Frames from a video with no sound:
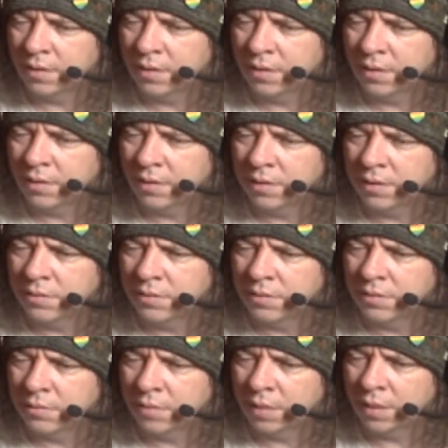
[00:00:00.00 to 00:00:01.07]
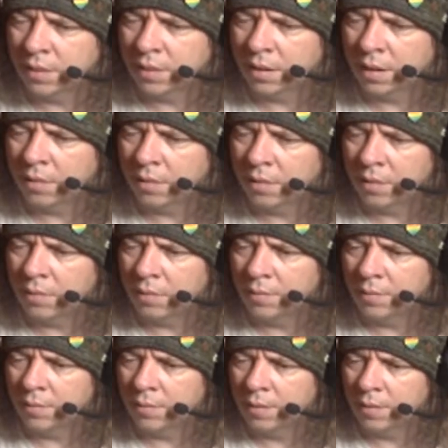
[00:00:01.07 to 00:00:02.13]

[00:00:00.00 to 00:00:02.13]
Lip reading: I think is right. I don't know.